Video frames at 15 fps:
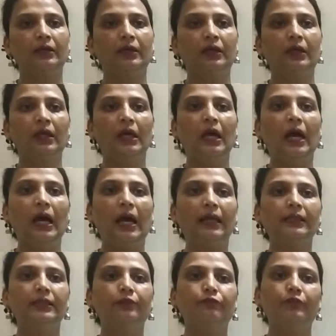and the
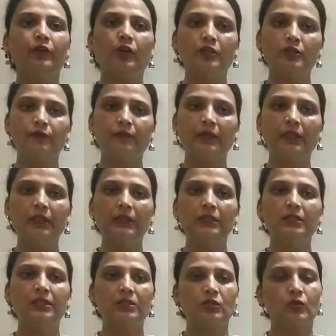philosophical
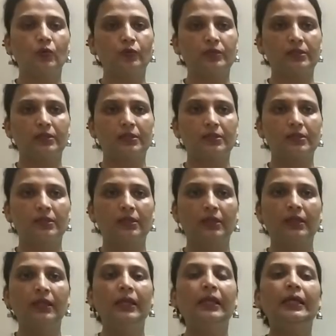discourses.
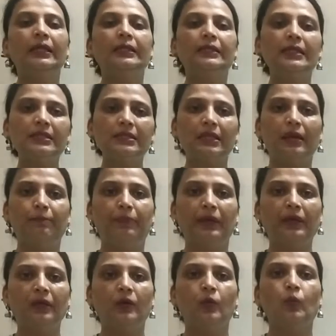This epic
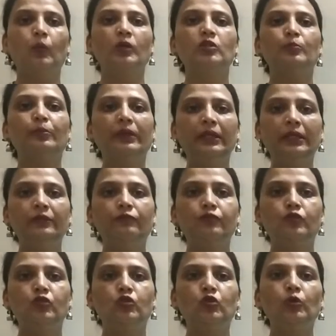was believed to
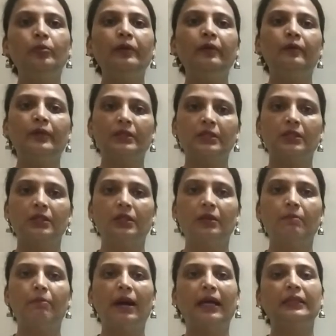be written by
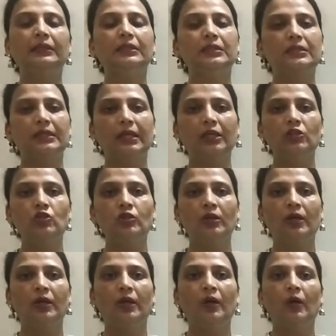the sage
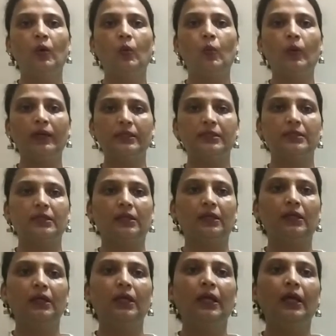Vaisa
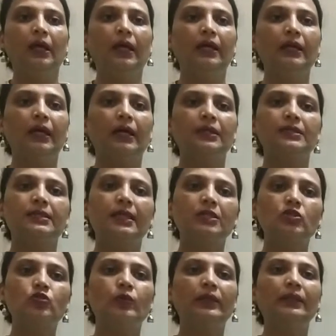in a
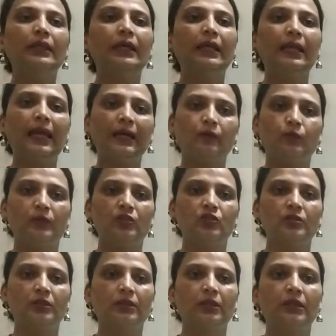Sanskrit language.
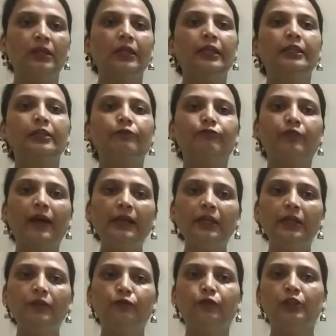The final
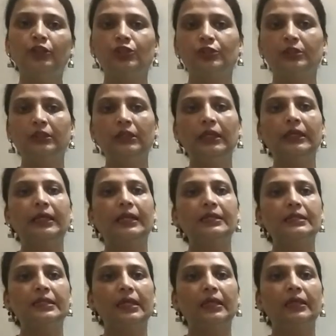version
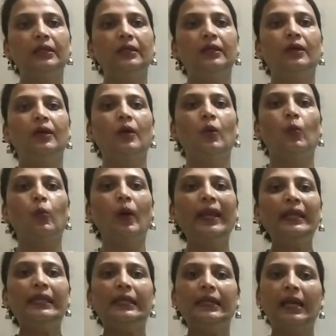contained 1
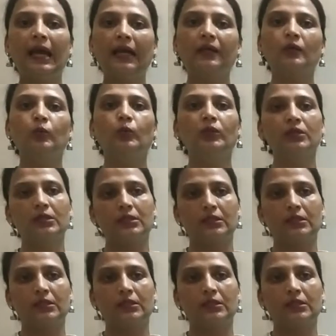lakh verses.